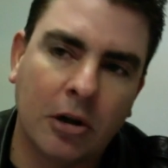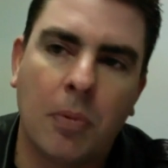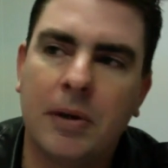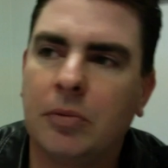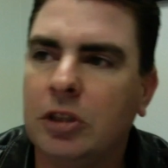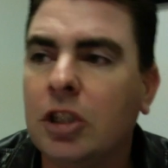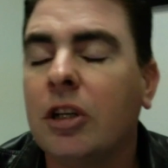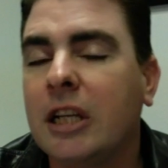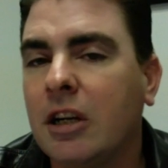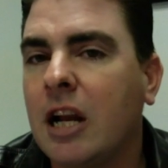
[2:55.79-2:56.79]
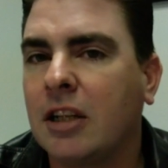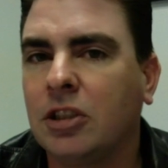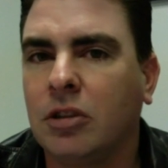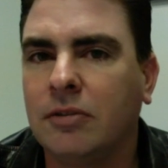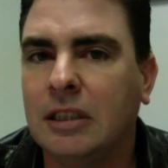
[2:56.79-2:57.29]
Open, when you go to
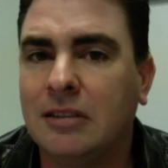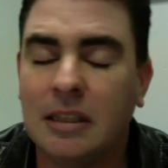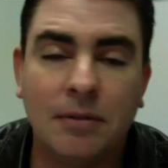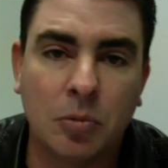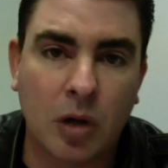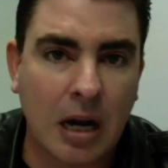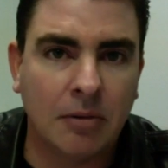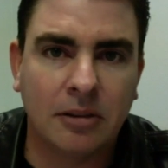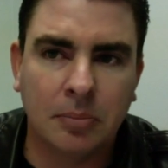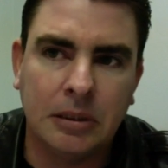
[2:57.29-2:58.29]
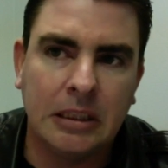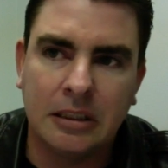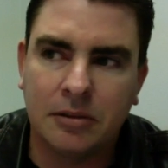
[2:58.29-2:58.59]
international events, even when I was competing,